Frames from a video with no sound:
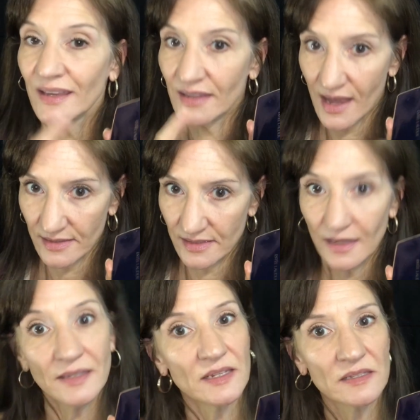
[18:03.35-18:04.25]
Yes,
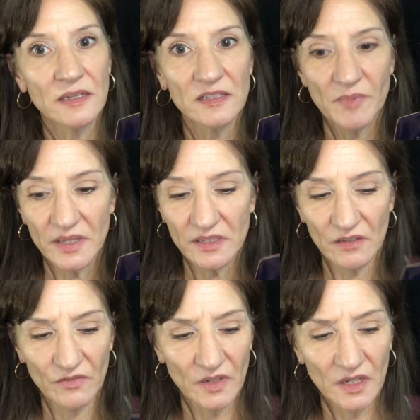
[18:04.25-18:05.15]
it is
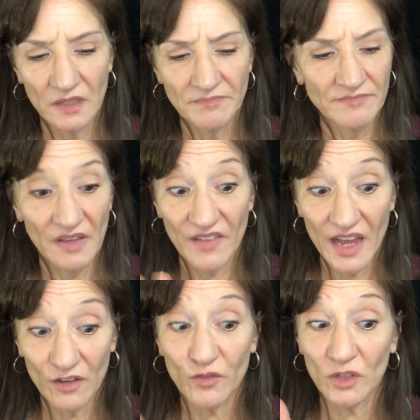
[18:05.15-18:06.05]
expensive. I've had
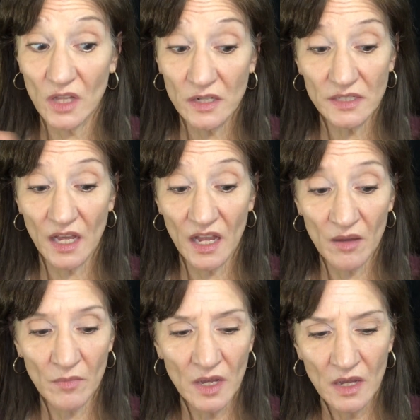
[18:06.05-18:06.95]
it for a long
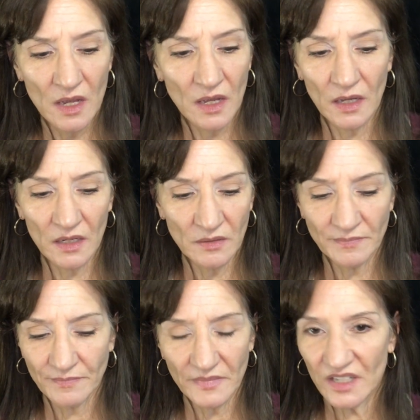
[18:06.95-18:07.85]
time.
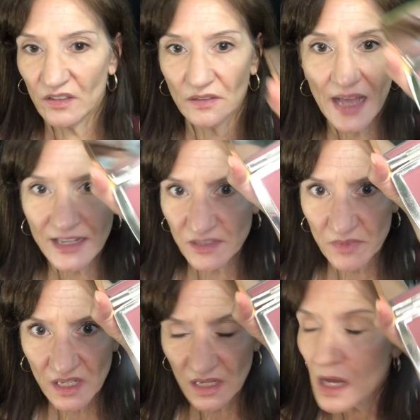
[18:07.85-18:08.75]
It'll last
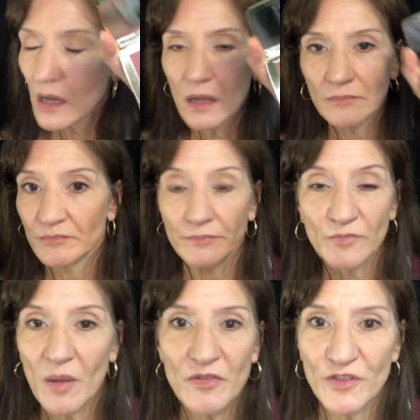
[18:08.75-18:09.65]
me
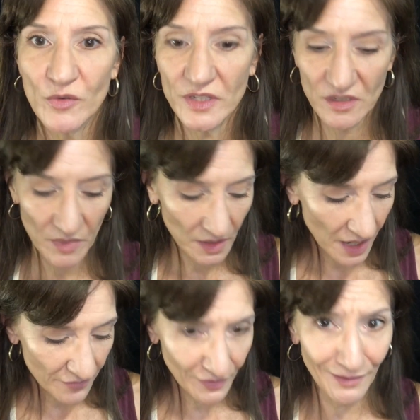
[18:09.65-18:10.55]
probably for the rest of my
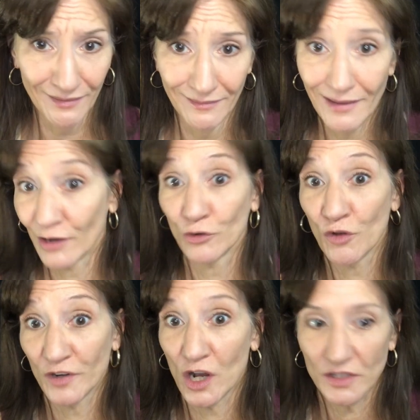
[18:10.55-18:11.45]
life. I don't know
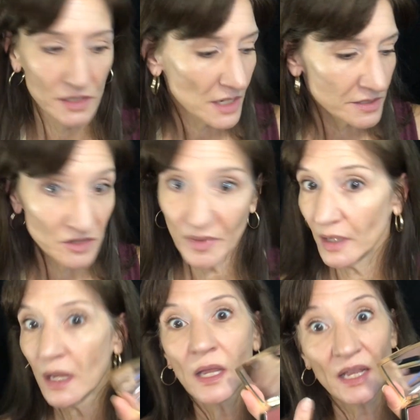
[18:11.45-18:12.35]
if it oxidizes, but
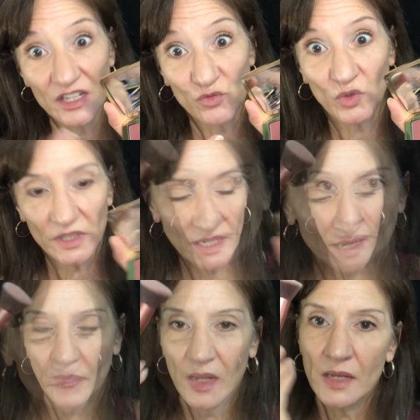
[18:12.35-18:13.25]
it's really
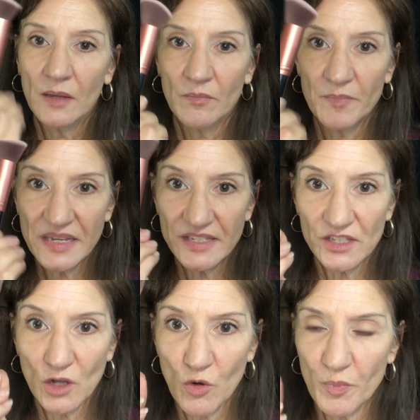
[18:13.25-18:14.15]
nice.
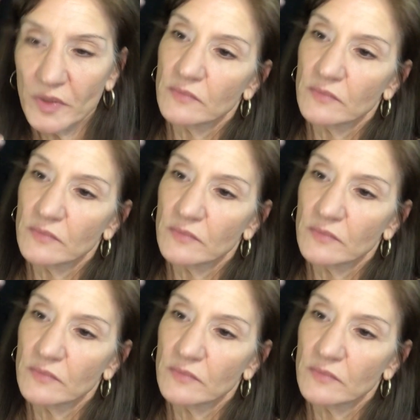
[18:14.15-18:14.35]
Bestope.